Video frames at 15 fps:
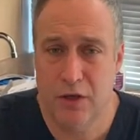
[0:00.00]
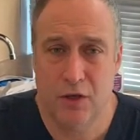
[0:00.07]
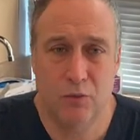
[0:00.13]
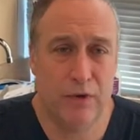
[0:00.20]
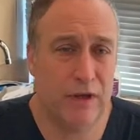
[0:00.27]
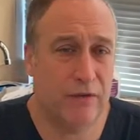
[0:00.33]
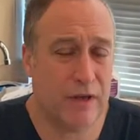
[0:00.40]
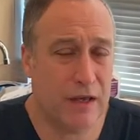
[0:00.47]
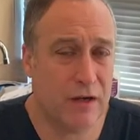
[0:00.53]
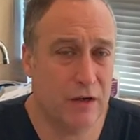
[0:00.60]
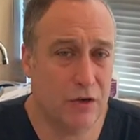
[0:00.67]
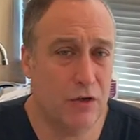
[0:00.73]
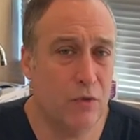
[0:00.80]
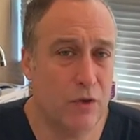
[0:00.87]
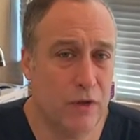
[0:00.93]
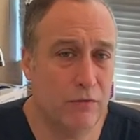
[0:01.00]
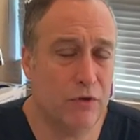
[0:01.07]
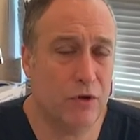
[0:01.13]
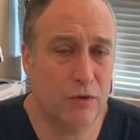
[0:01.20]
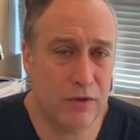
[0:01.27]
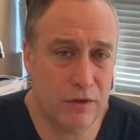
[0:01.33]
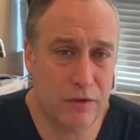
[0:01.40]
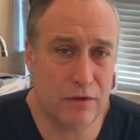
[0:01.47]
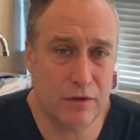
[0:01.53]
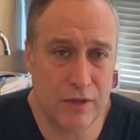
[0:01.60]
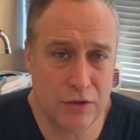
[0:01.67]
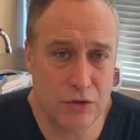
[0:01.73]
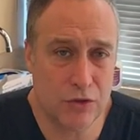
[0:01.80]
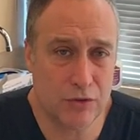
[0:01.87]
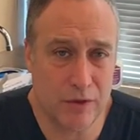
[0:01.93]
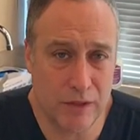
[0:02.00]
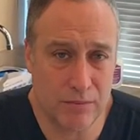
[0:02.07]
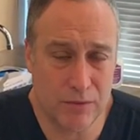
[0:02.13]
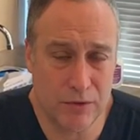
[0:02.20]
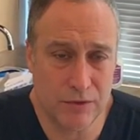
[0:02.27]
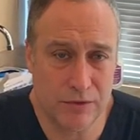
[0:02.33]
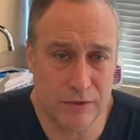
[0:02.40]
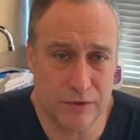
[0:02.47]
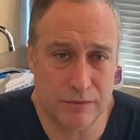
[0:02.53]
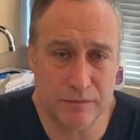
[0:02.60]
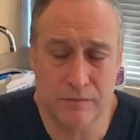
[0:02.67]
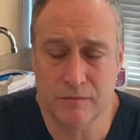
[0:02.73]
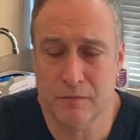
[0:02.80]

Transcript: we have kind of no way of knowing that you're that person.